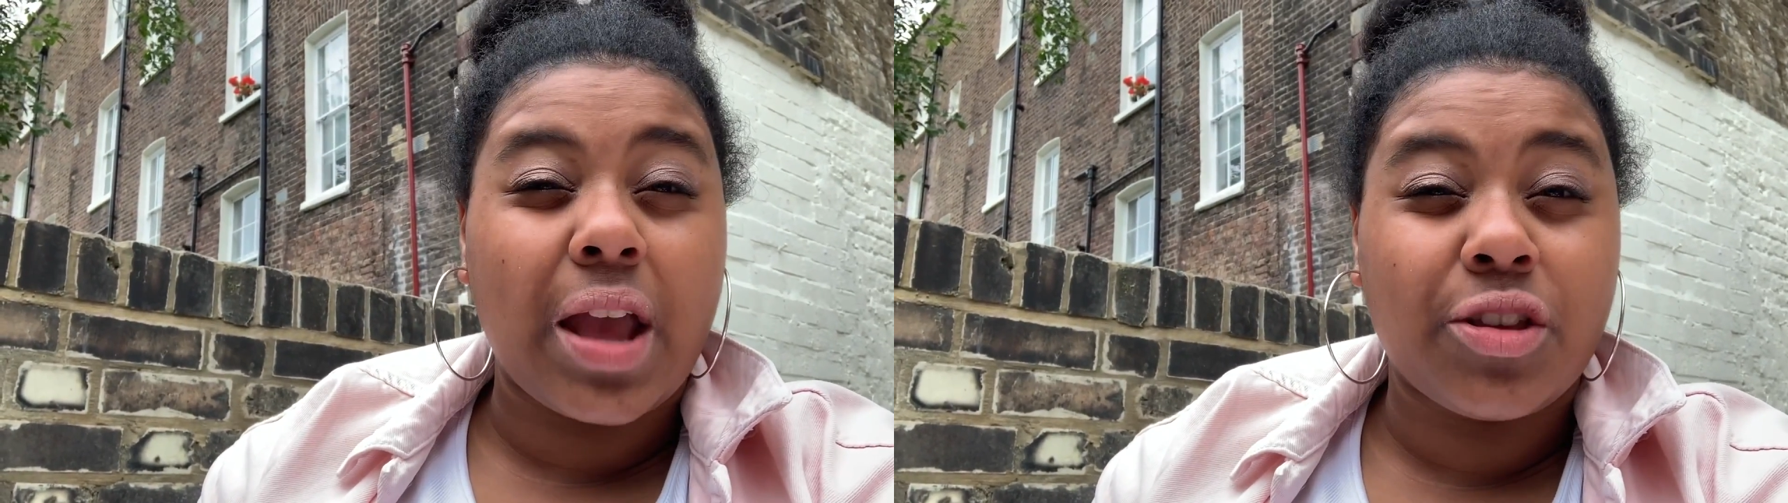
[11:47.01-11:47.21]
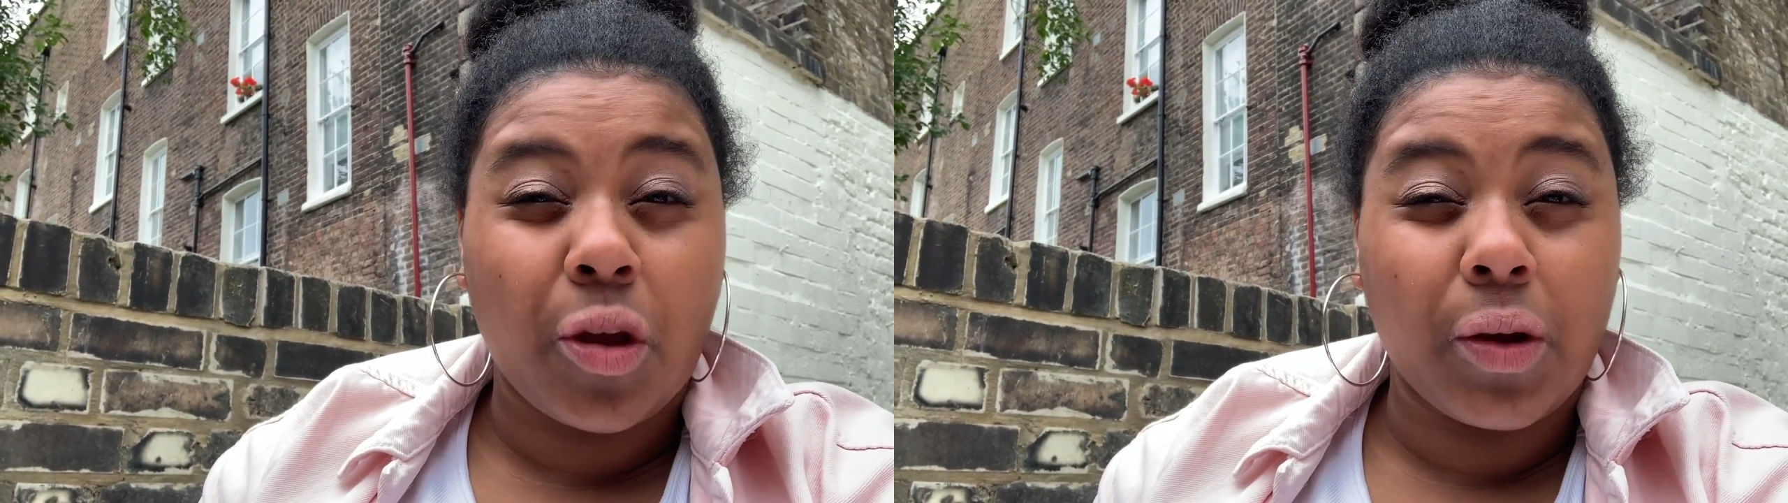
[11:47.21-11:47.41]

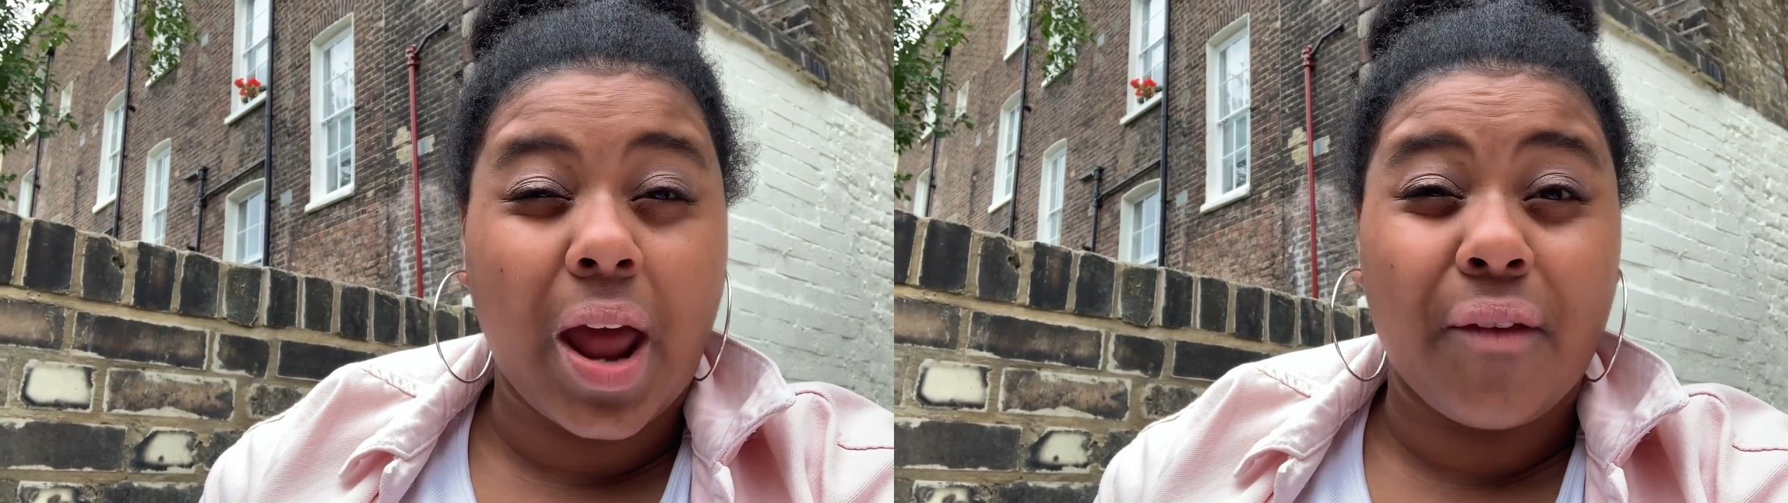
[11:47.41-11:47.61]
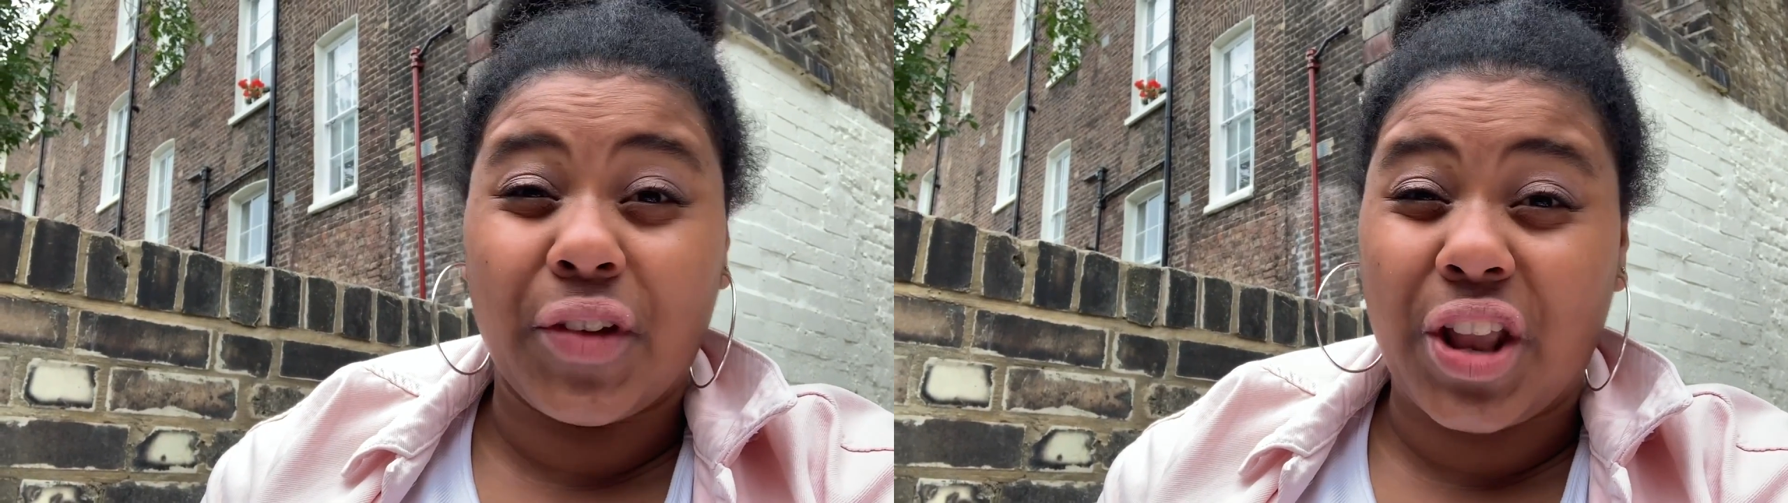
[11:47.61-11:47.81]
don't
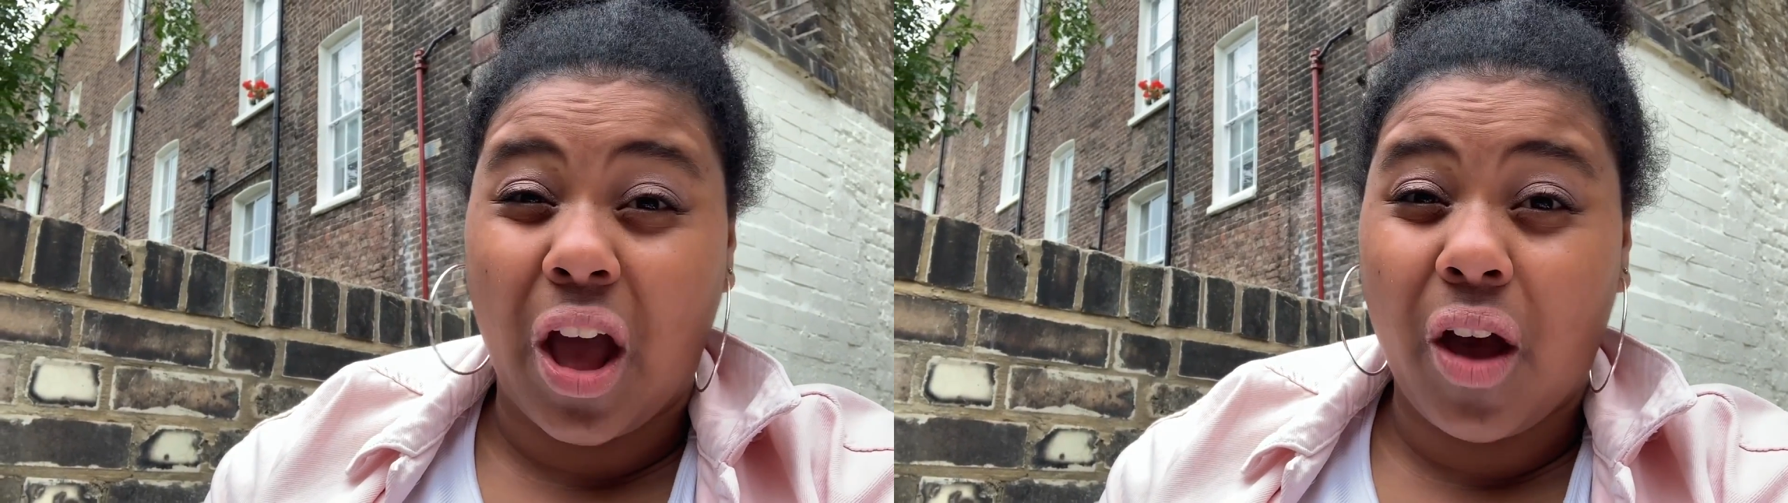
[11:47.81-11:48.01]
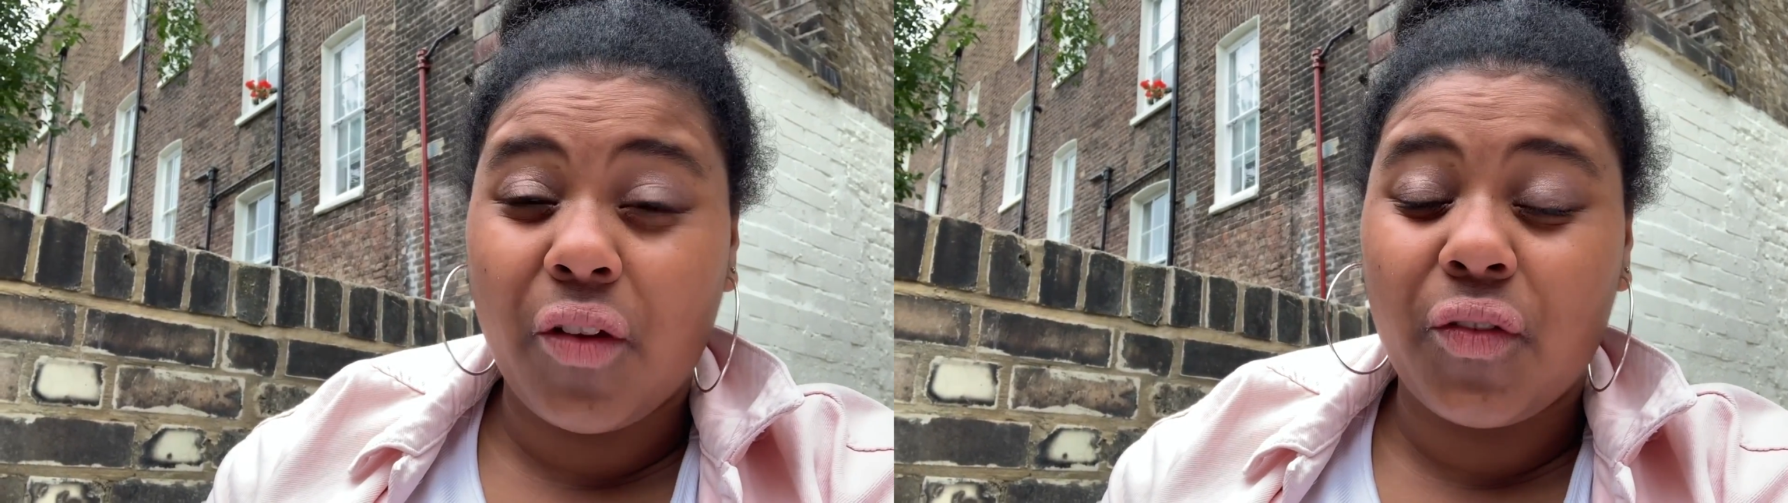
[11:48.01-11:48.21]
have
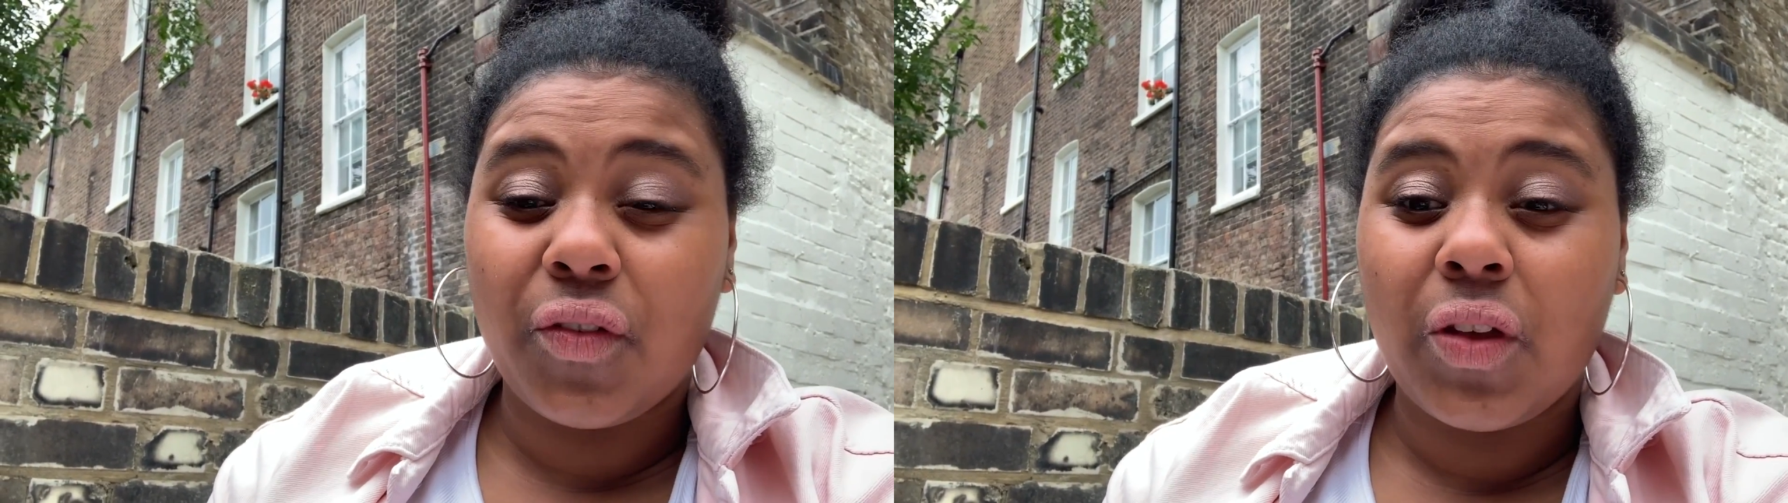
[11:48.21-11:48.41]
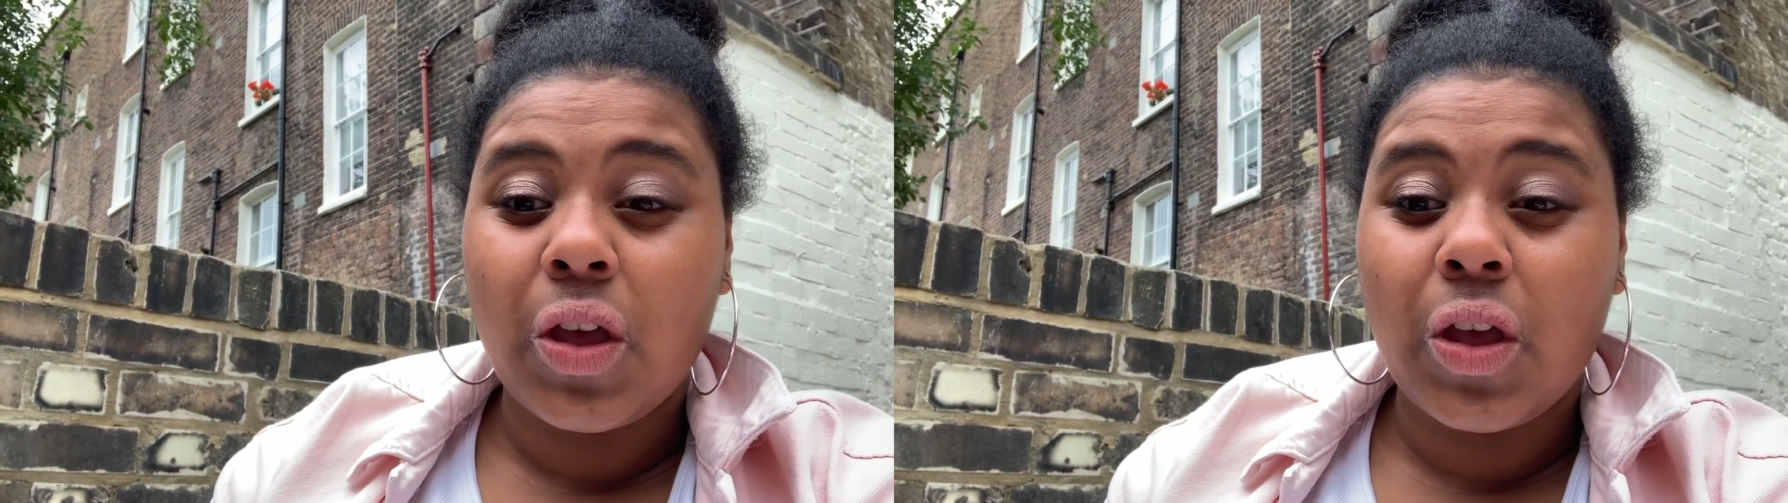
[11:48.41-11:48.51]
enough.